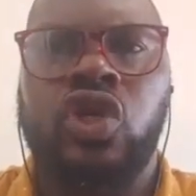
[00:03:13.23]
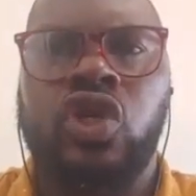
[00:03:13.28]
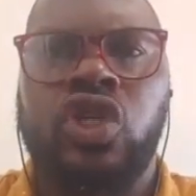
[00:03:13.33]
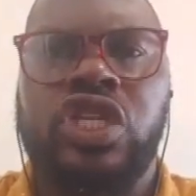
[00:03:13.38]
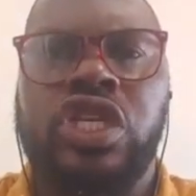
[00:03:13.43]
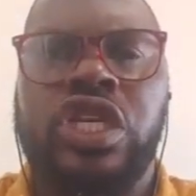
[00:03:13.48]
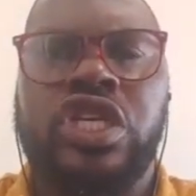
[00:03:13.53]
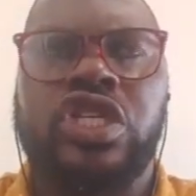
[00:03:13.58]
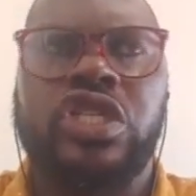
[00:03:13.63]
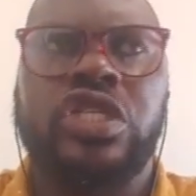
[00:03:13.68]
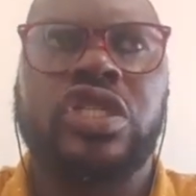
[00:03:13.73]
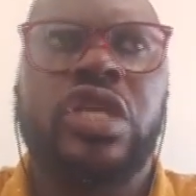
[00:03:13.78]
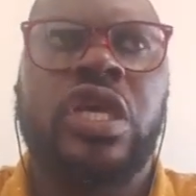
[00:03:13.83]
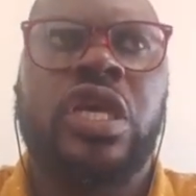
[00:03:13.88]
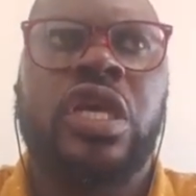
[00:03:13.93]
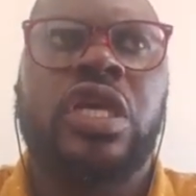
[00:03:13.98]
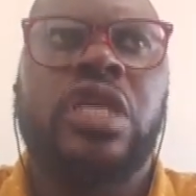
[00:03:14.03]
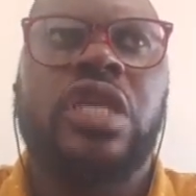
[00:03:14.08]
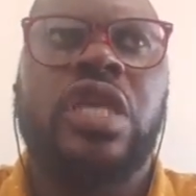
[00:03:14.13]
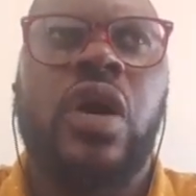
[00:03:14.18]

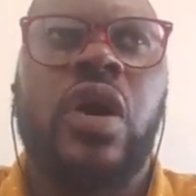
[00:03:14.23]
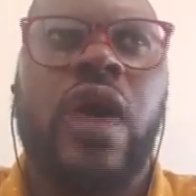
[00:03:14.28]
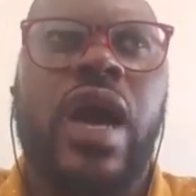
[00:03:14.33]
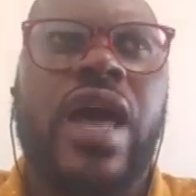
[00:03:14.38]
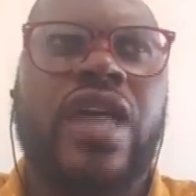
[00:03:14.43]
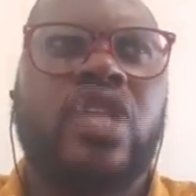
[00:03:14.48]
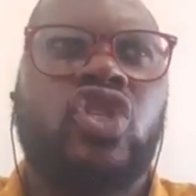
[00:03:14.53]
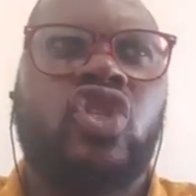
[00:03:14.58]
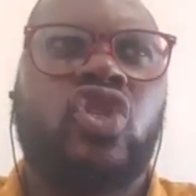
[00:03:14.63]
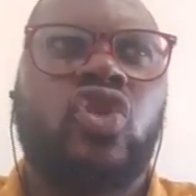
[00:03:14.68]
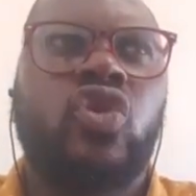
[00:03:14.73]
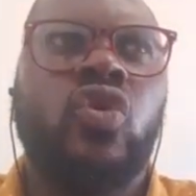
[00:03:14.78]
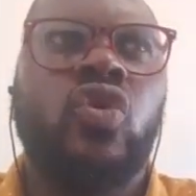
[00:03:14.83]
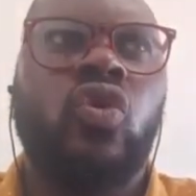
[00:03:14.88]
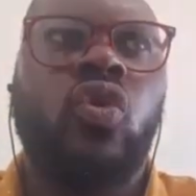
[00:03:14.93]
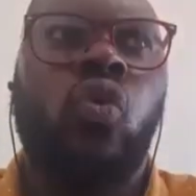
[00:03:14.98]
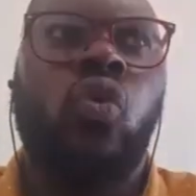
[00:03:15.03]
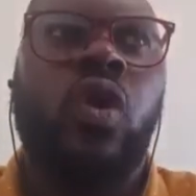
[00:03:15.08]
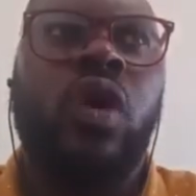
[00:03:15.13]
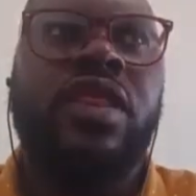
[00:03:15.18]
negotiation. Now, as
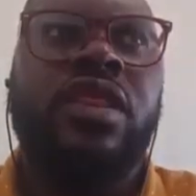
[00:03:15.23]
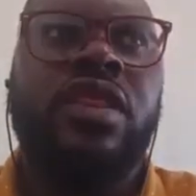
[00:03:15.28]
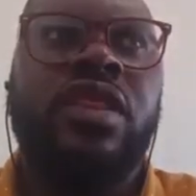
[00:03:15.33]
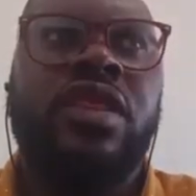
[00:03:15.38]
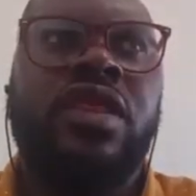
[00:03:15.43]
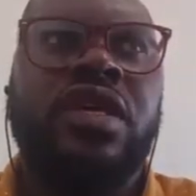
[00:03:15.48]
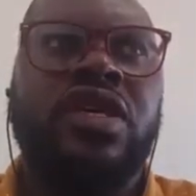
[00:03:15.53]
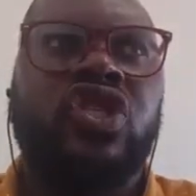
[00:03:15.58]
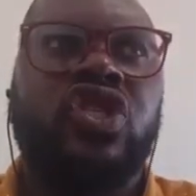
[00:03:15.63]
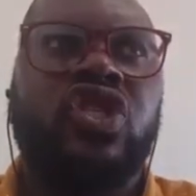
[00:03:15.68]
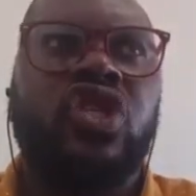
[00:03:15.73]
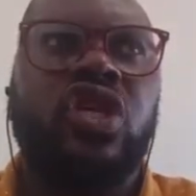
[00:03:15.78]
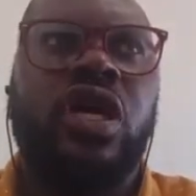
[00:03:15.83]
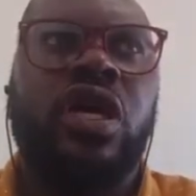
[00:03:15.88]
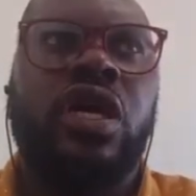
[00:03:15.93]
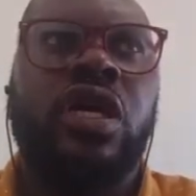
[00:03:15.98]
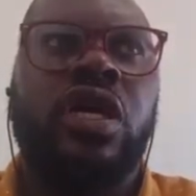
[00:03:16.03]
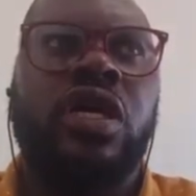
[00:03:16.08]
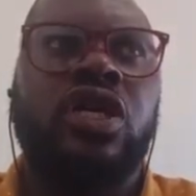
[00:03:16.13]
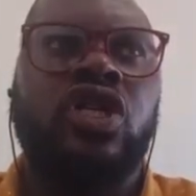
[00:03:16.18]
to when
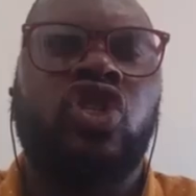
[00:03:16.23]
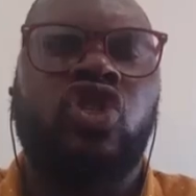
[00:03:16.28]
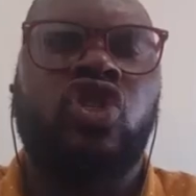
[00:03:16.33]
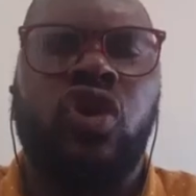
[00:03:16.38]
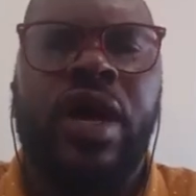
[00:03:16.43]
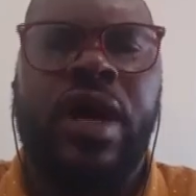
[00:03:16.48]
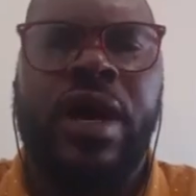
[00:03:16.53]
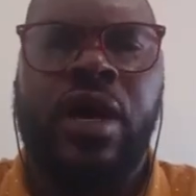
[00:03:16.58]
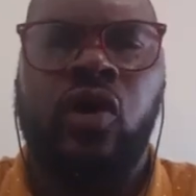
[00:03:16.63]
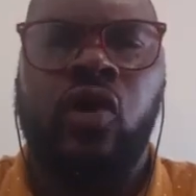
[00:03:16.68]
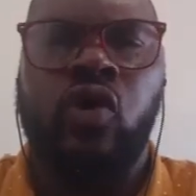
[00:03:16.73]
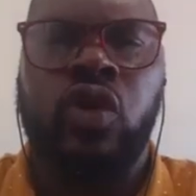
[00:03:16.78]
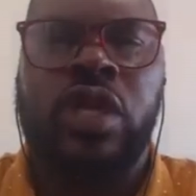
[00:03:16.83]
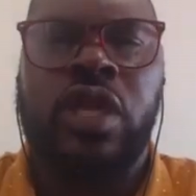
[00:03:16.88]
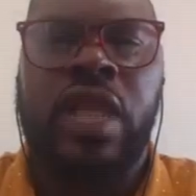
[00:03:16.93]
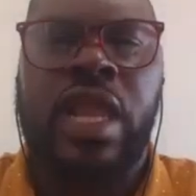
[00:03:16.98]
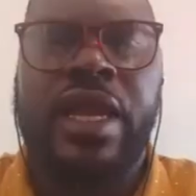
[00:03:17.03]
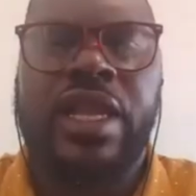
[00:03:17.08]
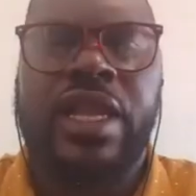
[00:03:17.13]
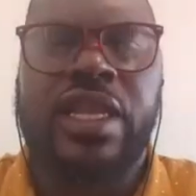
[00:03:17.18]
this
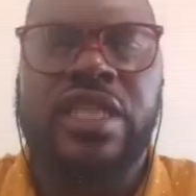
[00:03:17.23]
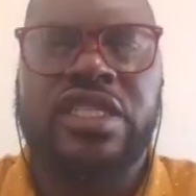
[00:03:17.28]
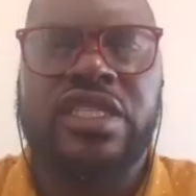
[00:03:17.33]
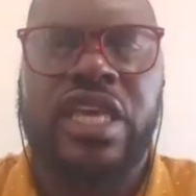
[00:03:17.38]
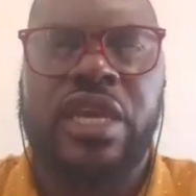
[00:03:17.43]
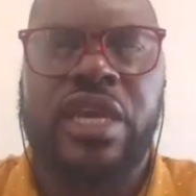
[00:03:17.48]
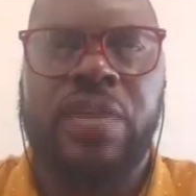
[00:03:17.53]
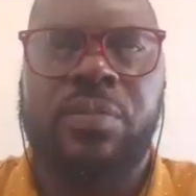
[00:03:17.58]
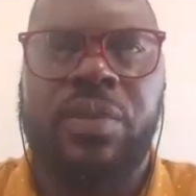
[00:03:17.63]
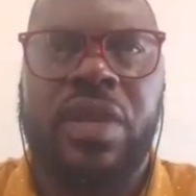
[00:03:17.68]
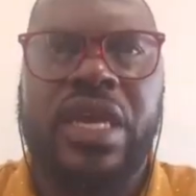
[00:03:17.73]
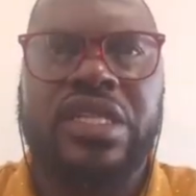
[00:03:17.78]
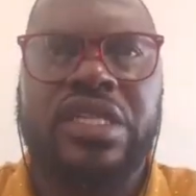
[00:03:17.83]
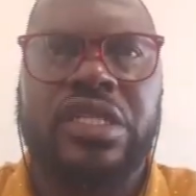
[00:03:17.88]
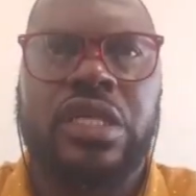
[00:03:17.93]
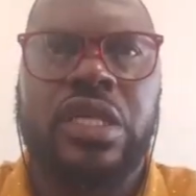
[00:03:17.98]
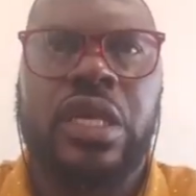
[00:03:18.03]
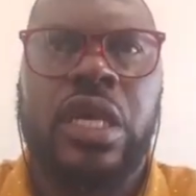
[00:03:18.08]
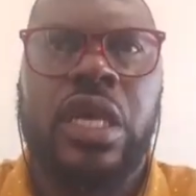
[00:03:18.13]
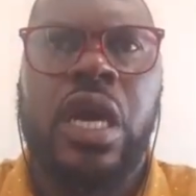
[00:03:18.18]
trial would likely take
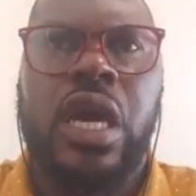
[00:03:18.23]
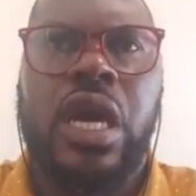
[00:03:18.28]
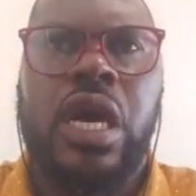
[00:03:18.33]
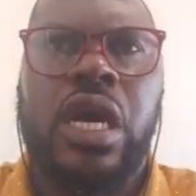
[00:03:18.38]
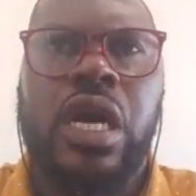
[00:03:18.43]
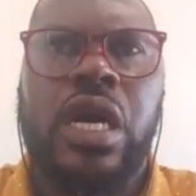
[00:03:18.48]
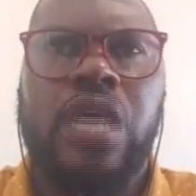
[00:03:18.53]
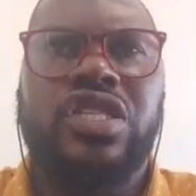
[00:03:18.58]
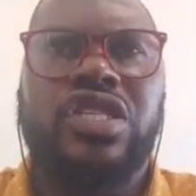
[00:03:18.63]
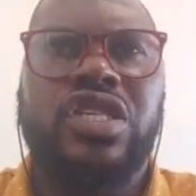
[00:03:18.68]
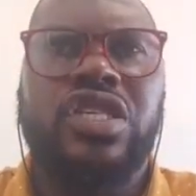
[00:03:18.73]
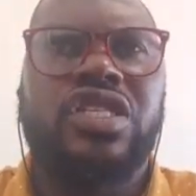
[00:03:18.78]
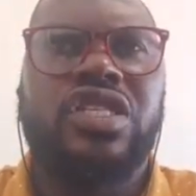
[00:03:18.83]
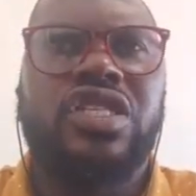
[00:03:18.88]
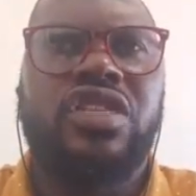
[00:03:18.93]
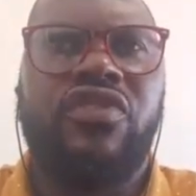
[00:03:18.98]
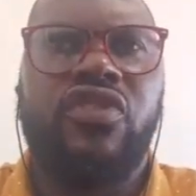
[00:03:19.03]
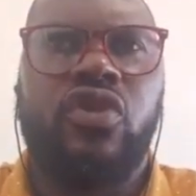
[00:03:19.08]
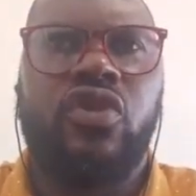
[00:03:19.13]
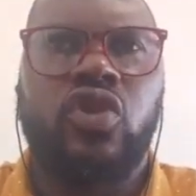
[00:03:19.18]
place,
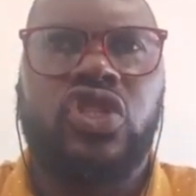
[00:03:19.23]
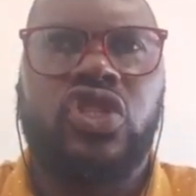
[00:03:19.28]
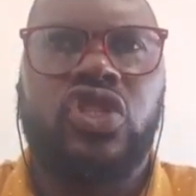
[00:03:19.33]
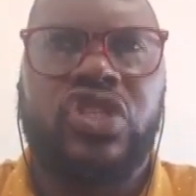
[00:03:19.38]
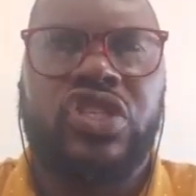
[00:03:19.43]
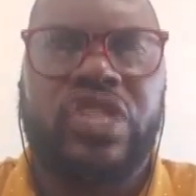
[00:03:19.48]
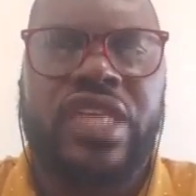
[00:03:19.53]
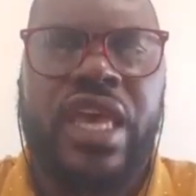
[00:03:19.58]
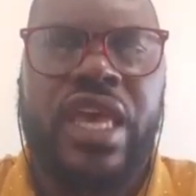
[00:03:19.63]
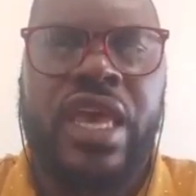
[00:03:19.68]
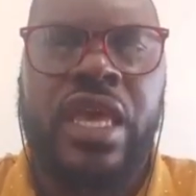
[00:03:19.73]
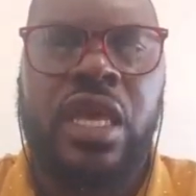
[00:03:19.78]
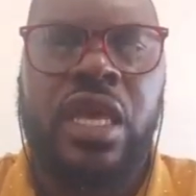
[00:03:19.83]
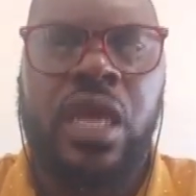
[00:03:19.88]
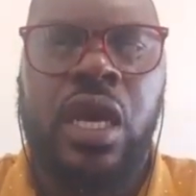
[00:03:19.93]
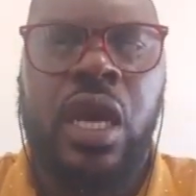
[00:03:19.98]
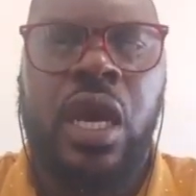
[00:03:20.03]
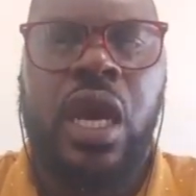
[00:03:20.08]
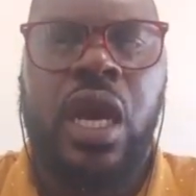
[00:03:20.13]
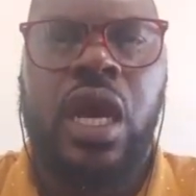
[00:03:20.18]
it's difficult to
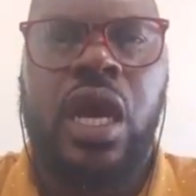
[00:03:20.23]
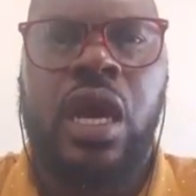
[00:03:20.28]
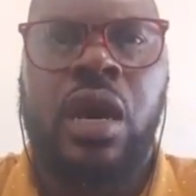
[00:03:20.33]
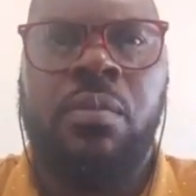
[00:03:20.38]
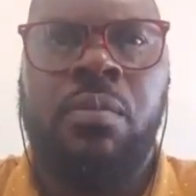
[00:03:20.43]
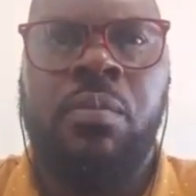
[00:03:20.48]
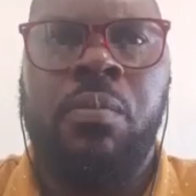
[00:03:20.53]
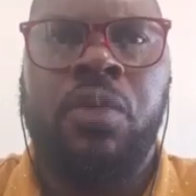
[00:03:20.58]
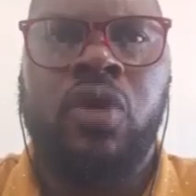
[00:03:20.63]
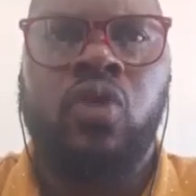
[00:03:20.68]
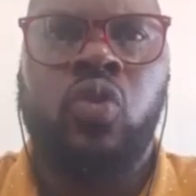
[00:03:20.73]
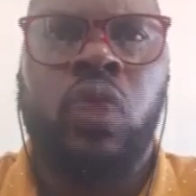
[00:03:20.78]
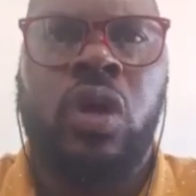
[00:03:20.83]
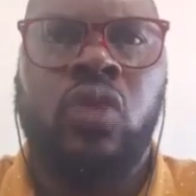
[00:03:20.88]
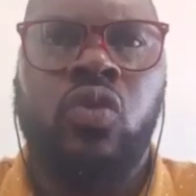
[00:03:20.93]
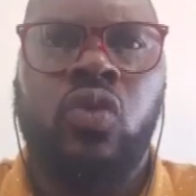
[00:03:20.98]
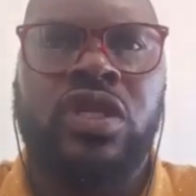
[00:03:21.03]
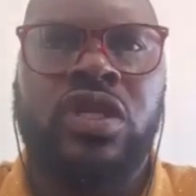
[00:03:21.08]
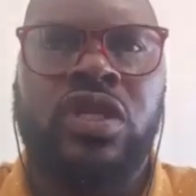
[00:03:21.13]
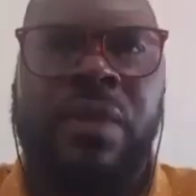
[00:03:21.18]
say.
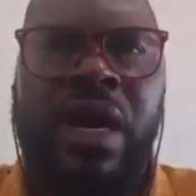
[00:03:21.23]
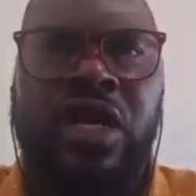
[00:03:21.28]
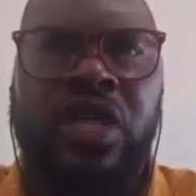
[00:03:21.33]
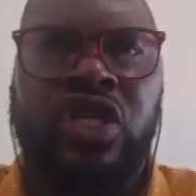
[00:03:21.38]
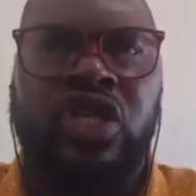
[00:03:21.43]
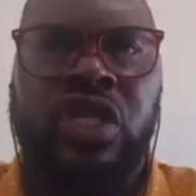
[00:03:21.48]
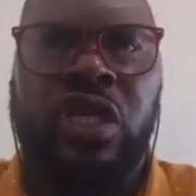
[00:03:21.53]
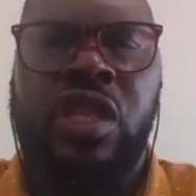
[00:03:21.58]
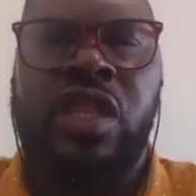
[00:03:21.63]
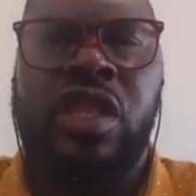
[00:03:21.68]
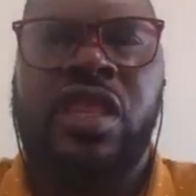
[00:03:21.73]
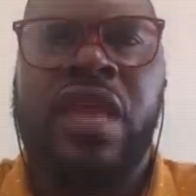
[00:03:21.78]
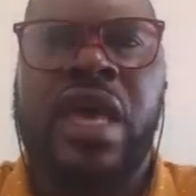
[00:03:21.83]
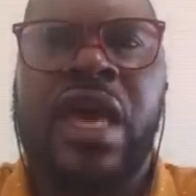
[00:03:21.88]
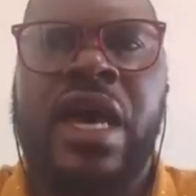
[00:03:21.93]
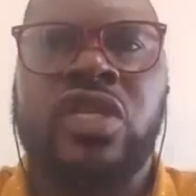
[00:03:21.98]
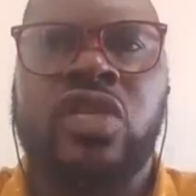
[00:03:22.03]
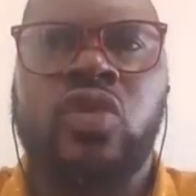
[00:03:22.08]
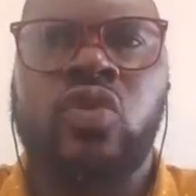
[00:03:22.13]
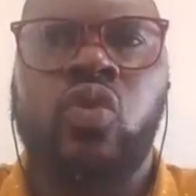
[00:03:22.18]
But one would
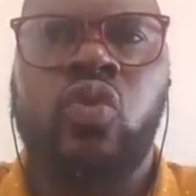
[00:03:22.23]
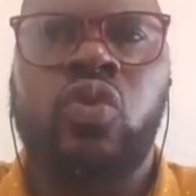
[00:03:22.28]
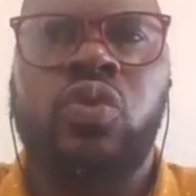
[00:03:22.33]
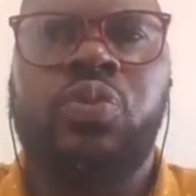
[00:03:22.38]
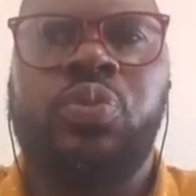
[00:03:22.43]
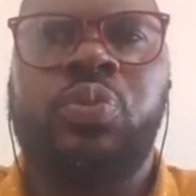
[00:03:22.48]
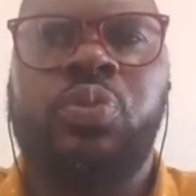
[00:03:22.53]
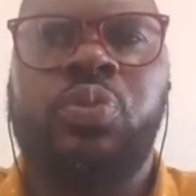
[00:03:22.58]
imagine that